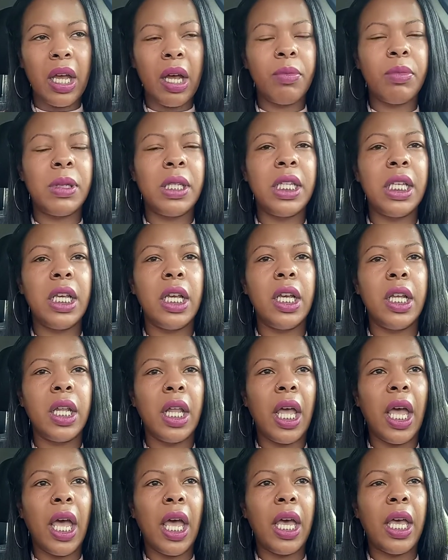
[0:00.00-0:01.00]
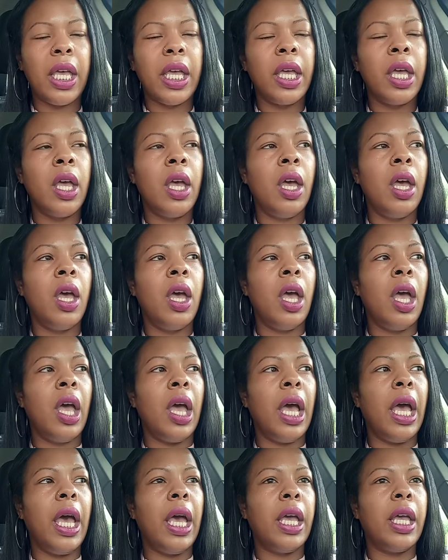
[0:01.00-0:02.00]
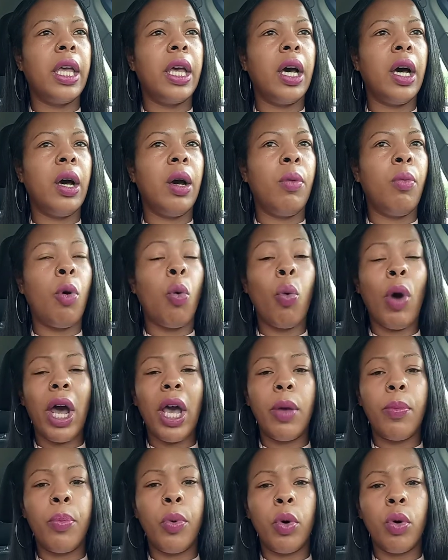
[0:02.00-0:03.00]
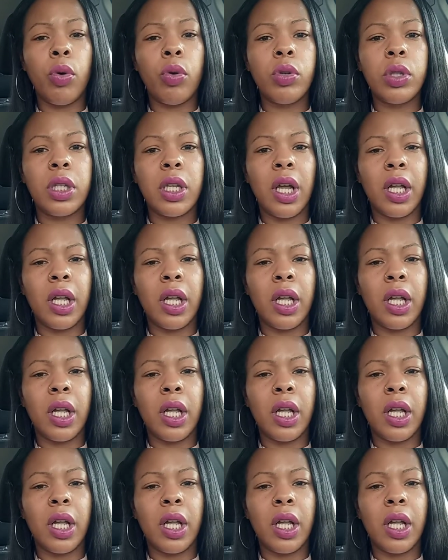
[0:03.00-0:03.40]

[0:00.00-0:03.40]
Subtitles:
I'm seeing a whiteboard,